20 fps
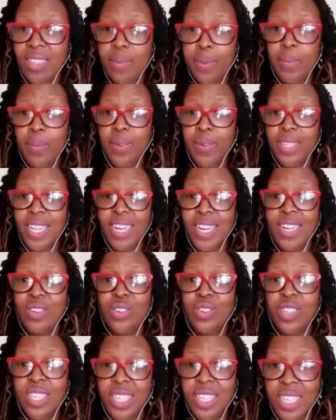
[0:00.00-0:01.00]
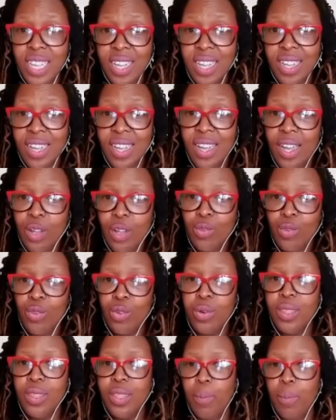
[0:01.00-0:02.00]
People started to sing
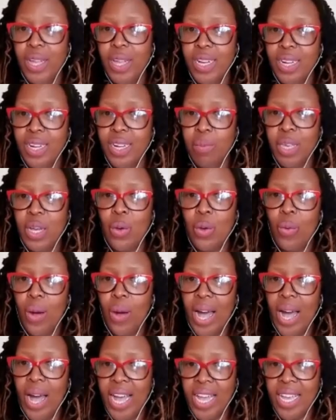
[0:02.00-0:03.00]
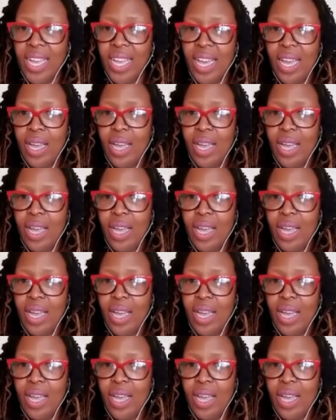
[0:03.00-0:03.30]
during the pandemic. Why?